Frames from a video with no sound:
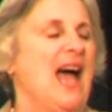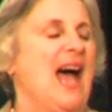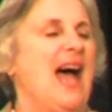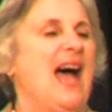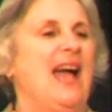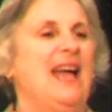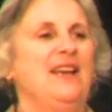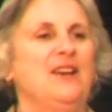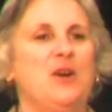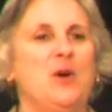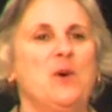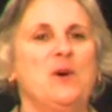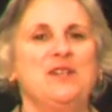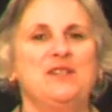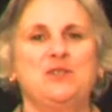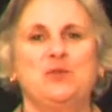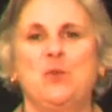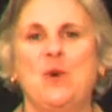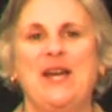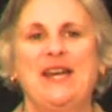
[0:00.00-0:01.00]
I, of
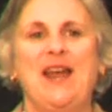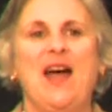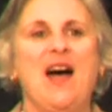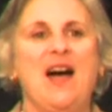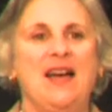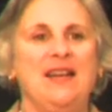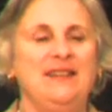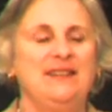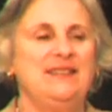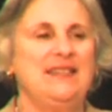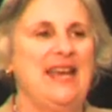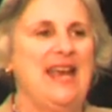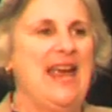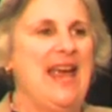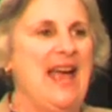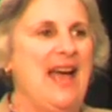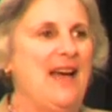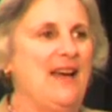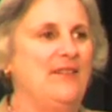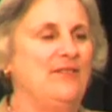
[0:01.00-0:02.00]
course, went on to
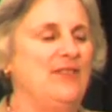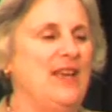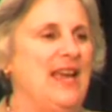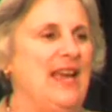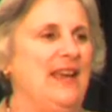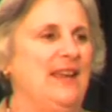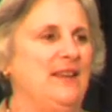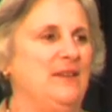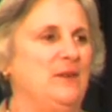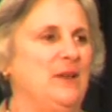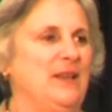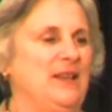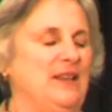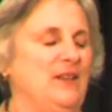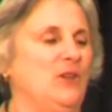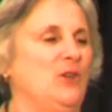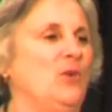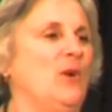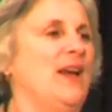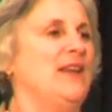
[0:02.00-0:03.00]
have an
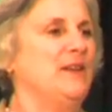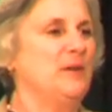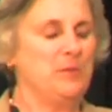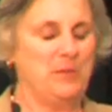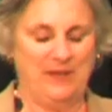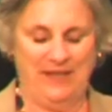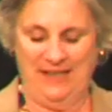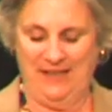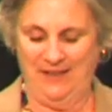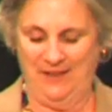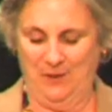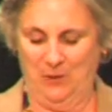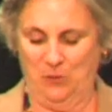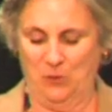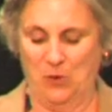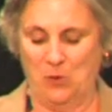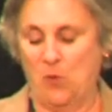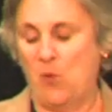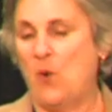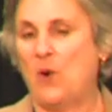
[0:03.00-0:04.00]
incredibly
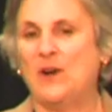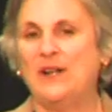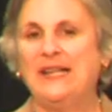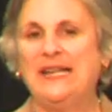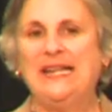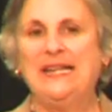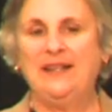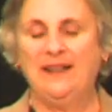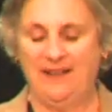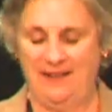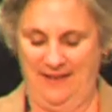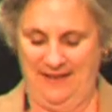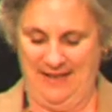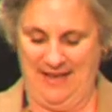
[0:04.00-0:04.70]
rewarding